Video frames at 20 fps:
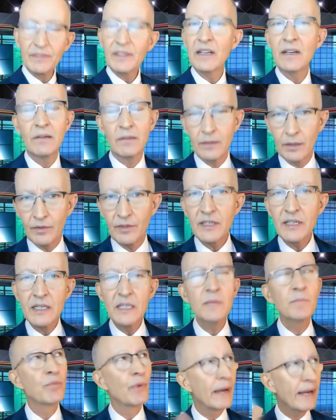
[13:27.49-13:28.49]
No, no, this
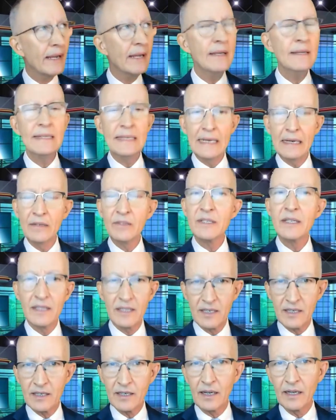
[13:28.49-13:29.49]
is breaking down to the
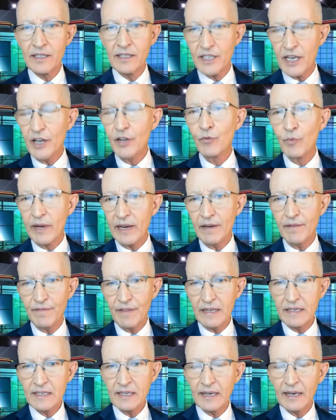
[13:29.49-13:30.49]
studs and
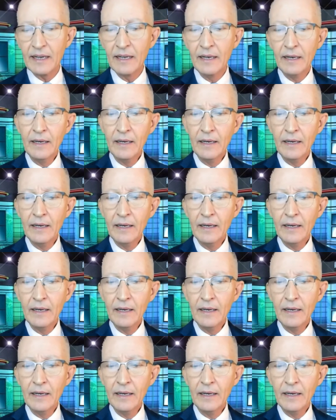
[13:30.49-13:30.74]
reinventing,